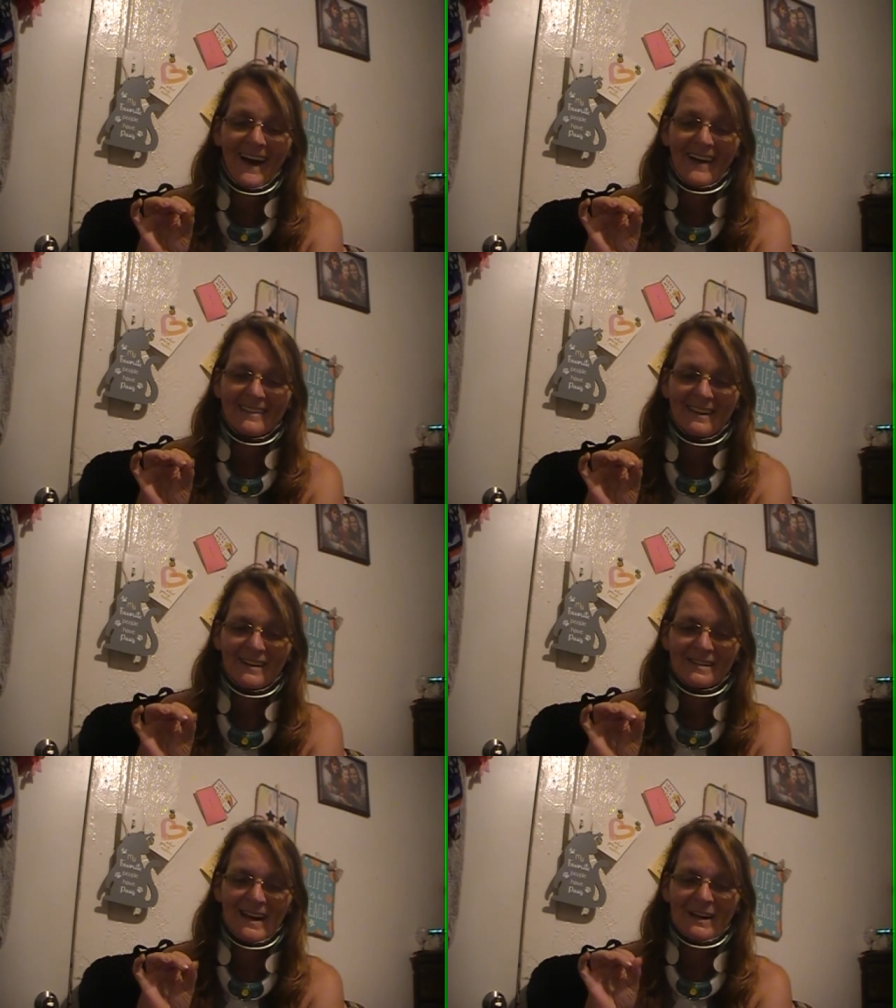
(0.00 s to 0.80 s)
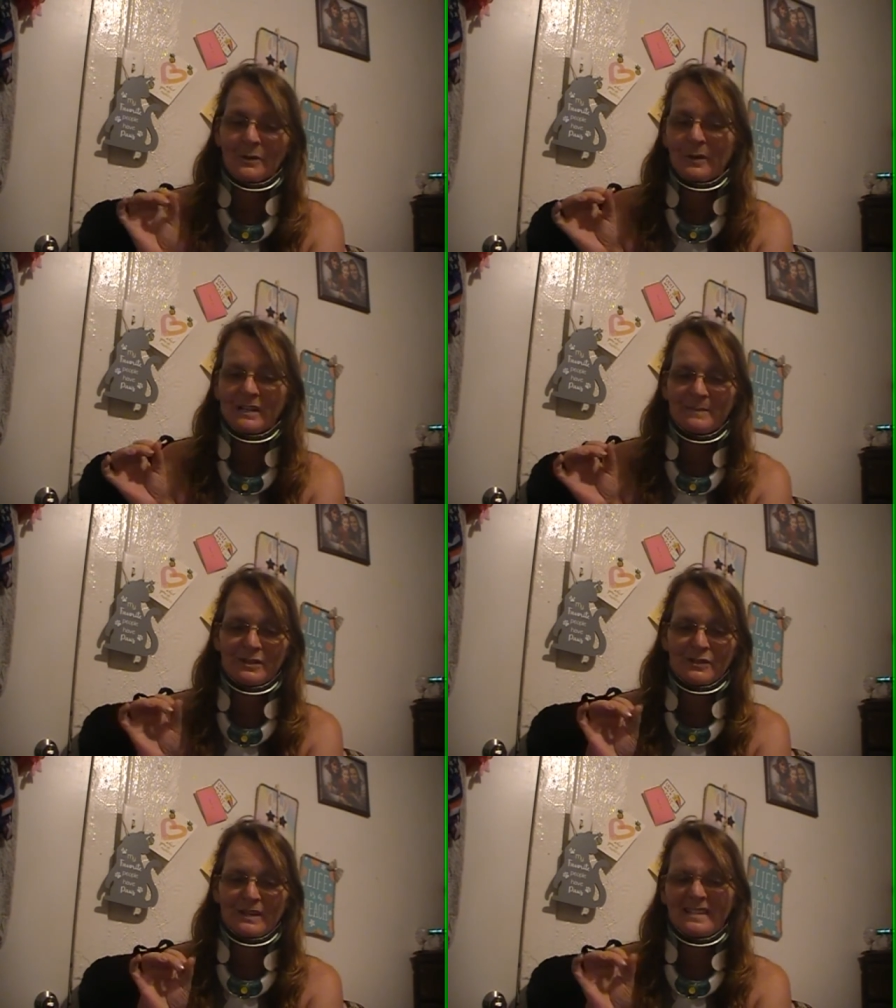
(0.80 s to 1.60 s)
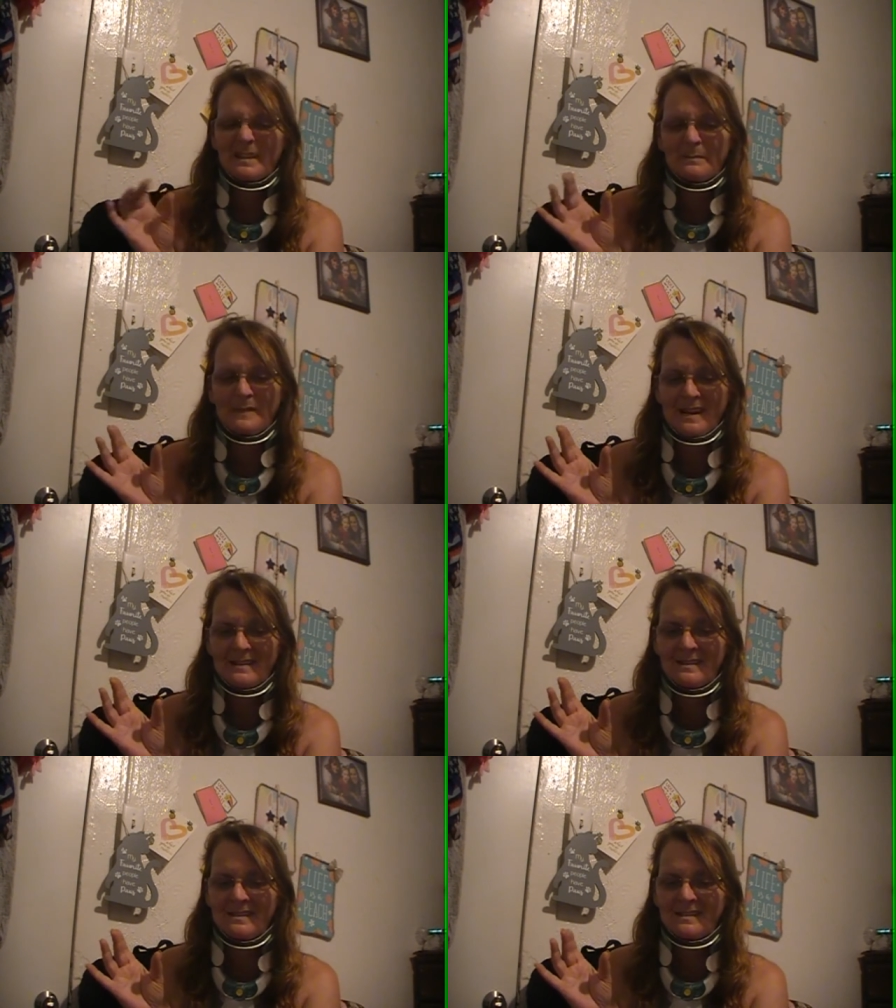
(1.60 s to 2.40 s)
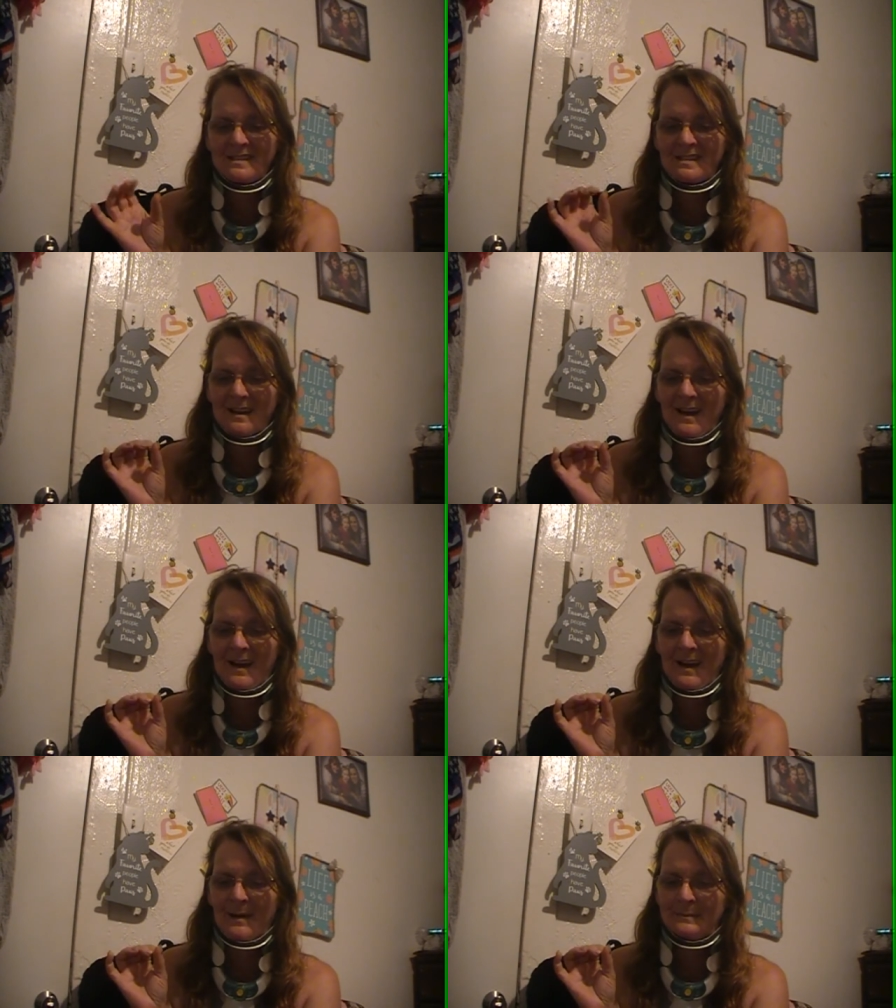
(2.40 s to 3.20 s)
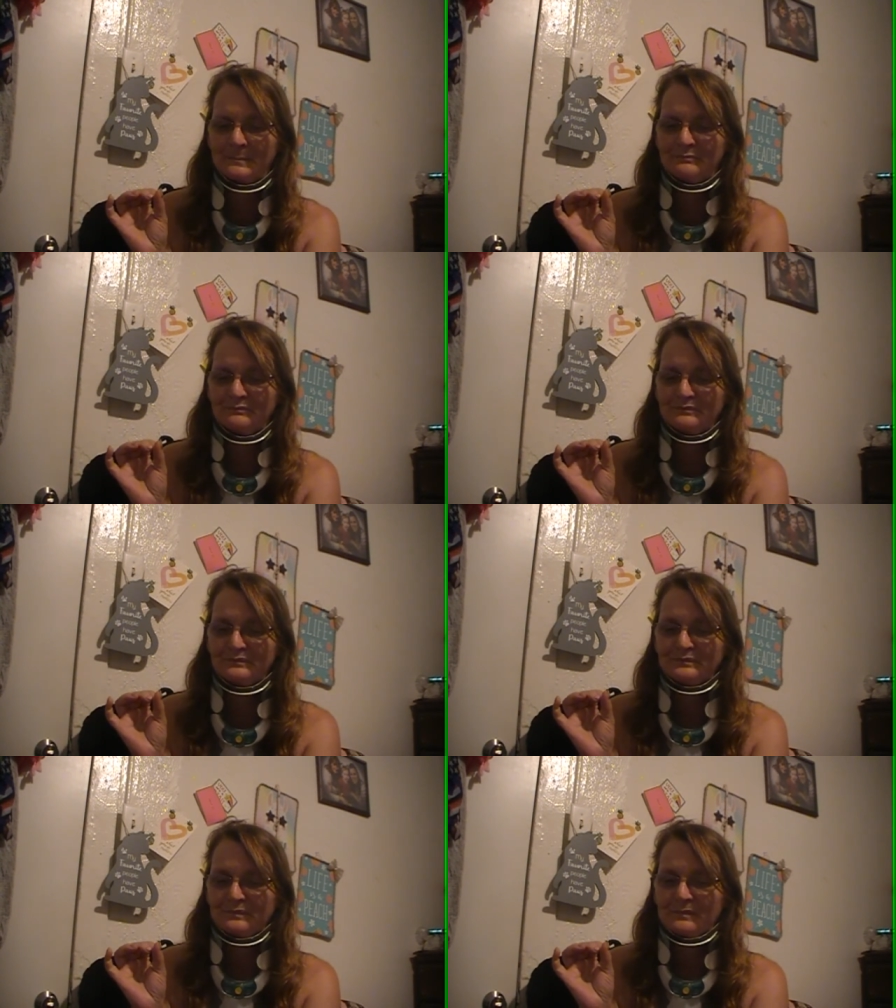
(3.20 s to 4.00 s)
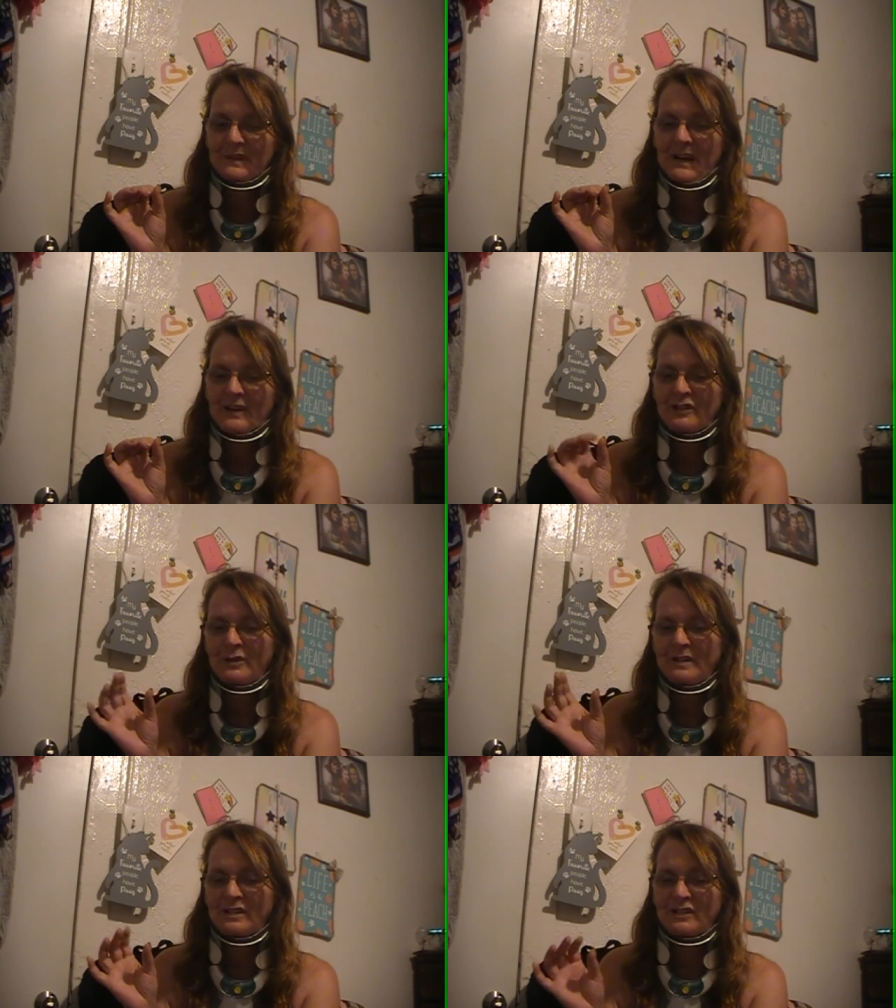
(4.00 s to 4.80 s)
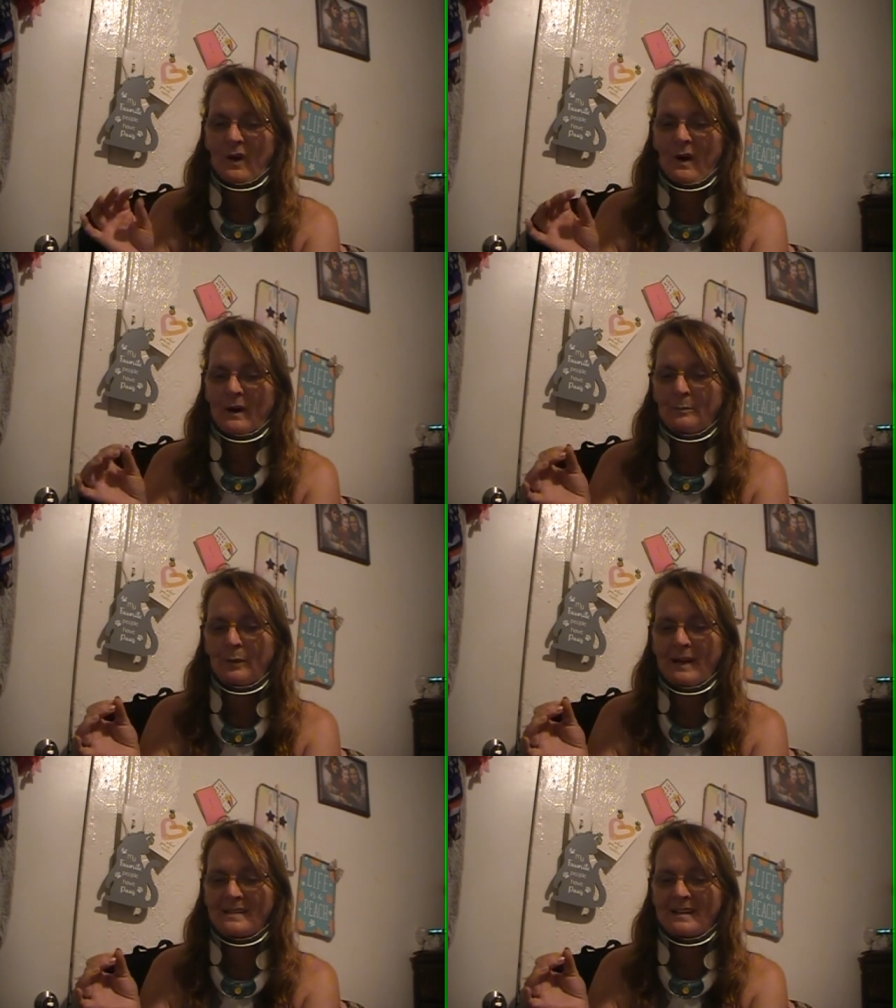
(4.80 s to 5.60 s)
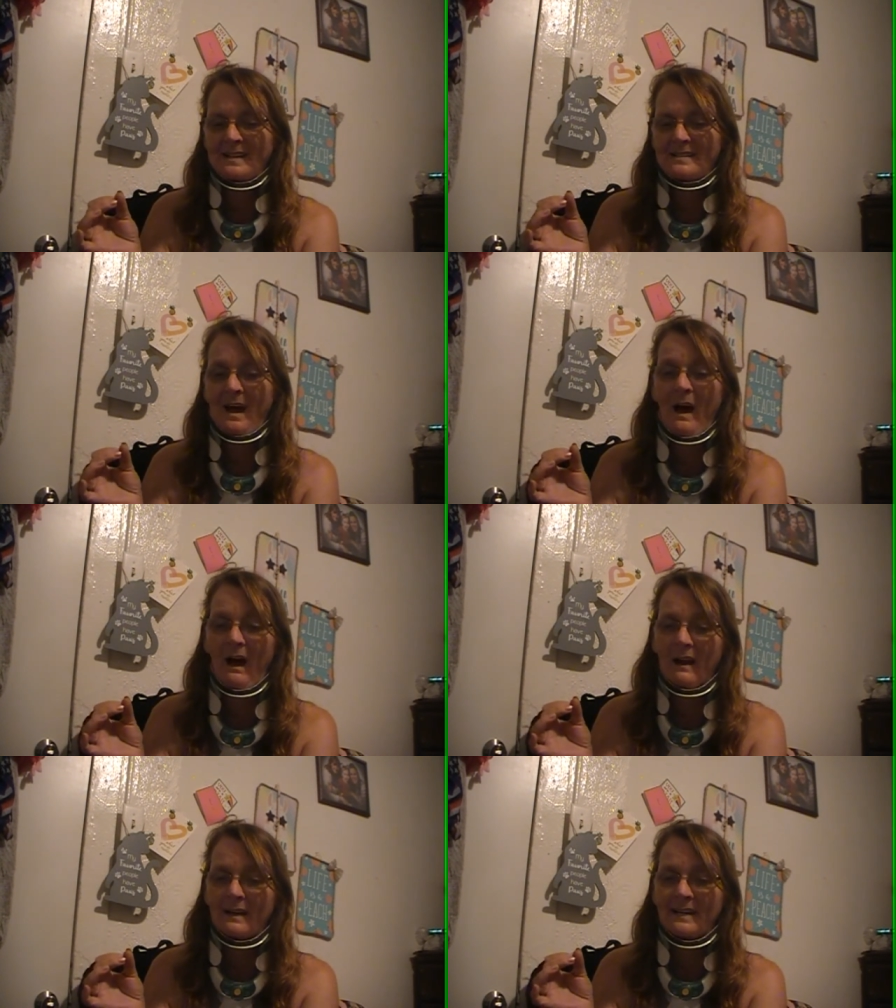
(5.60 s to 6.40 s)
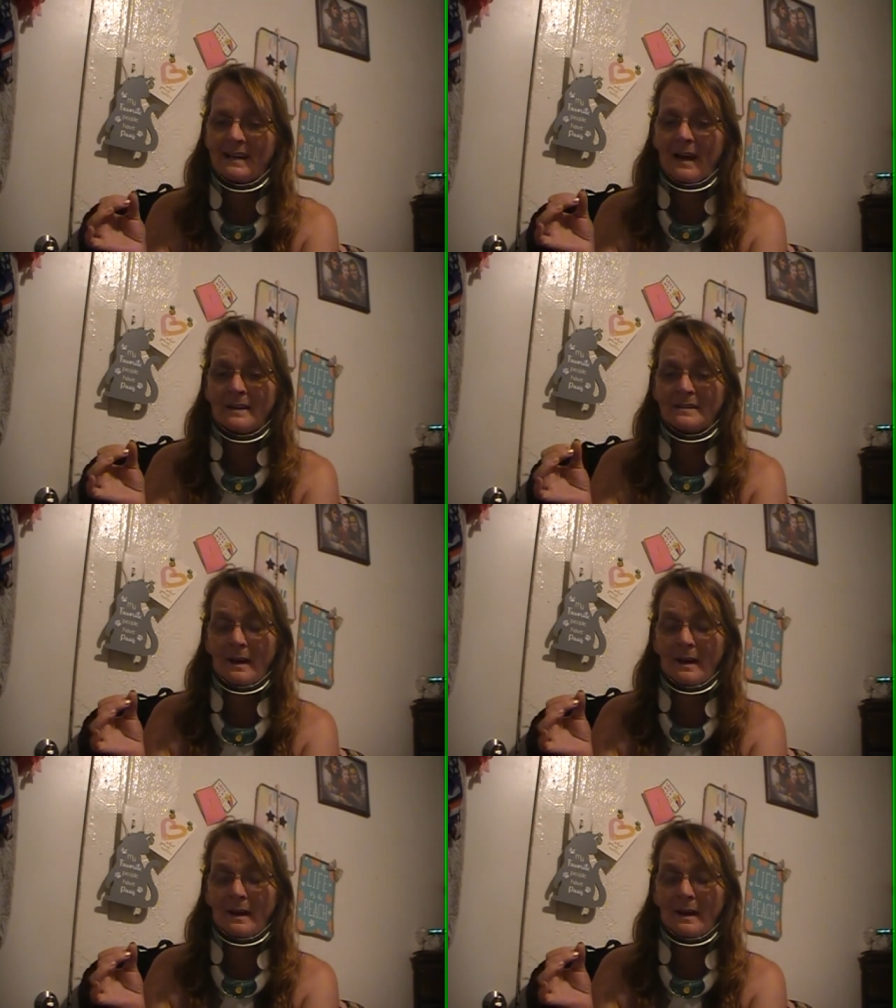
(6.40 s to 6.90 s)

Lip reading: There's like a Christmas tree, some mittens, a shooting star, a present, holly, a